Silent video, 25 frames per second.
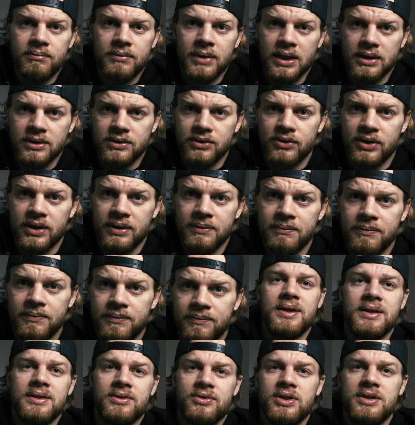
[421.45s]
my Instagram.
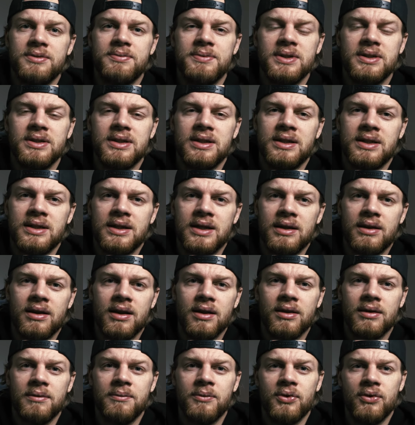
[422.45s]
It's Christmas and I got
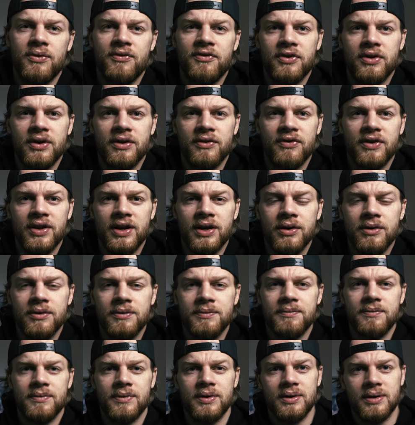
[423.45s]
nothing more for this video.
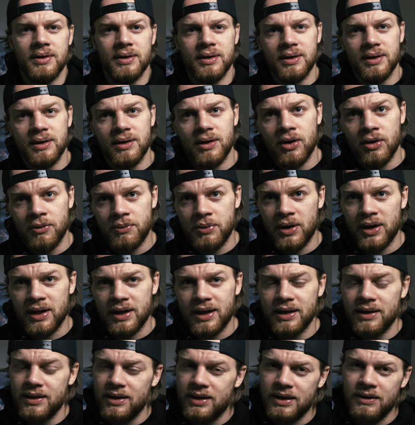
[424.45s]
Hope you like
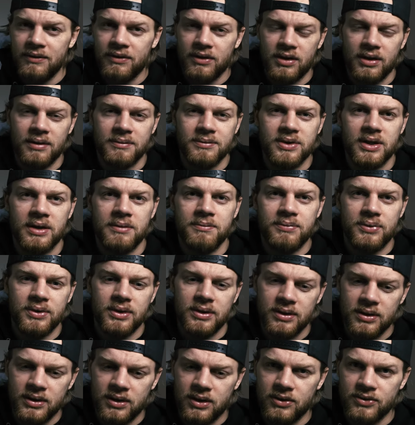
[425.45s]
it. Leave a thumbs up.
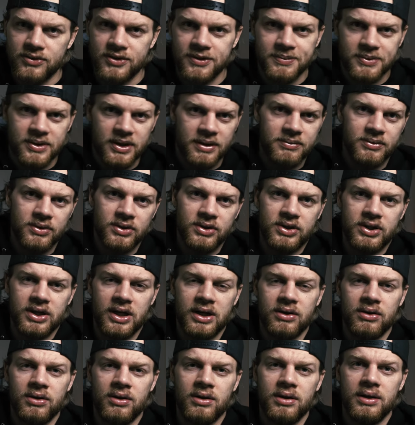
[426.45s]
Go subscribe to the
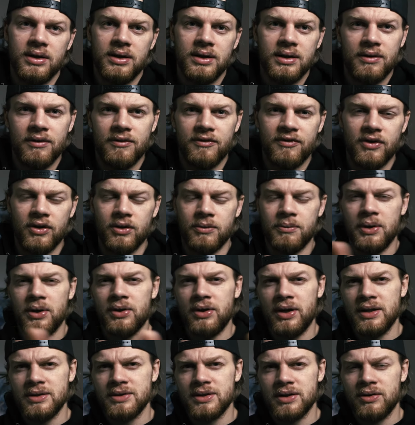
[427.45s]
channel. Follow me on
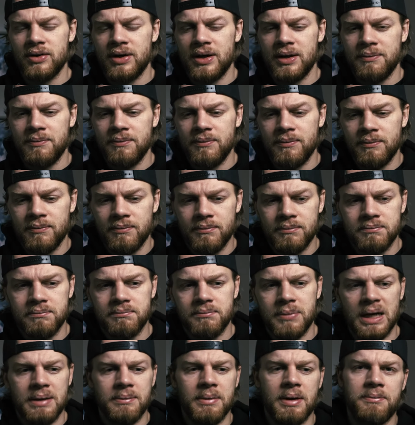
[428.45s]
Instagram.
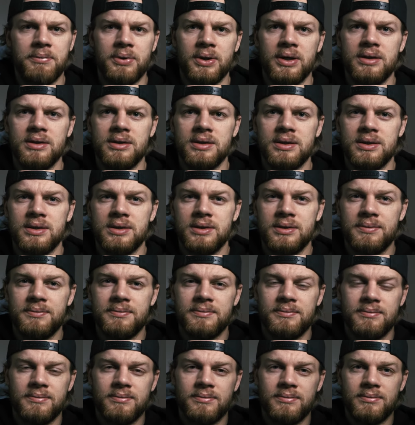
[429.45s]
Buy my prints.
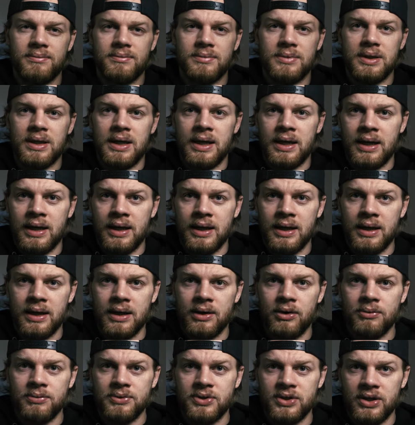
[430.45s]
And I
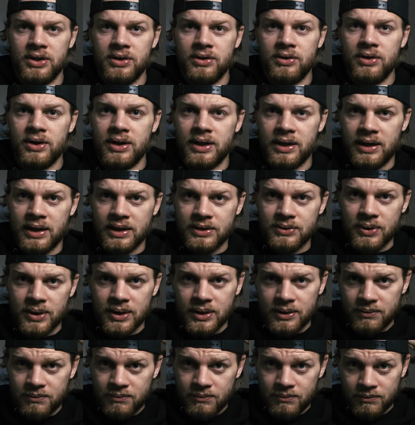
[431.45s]
hope to see you in the next one.
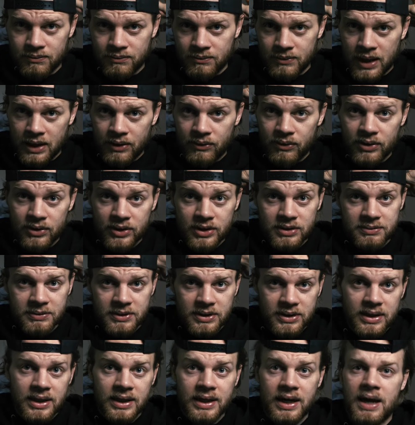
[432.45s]
Merry
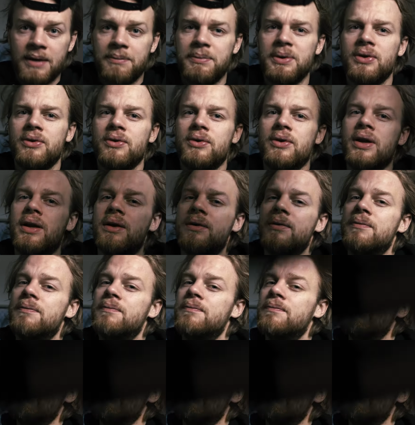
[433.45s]
Christmas and Happy New Year.